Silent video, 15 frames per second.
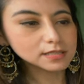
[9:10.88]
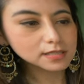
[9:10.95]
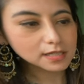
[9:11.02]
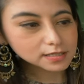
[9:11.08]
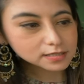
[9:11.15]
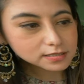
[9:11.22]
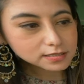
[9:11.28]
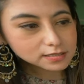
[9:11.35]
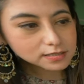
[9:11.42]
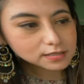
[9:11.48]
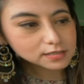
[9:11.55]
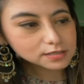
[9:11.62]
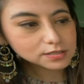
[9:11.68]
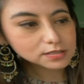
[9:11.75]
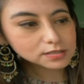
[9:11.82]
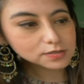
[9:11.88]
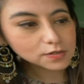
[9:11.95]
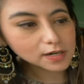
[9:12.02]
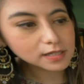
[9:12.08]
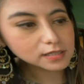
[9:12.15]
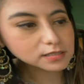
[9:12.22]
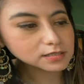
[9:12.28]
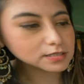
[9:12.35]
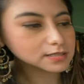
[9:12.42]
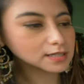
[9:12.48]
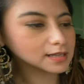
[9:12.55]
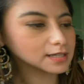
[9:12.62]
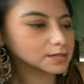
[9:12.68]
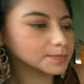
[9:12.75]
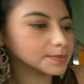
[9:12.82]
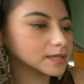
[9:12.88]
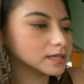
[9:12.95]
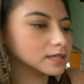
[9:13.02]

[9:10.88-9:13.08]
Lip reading: Yes. Try it just a little bit.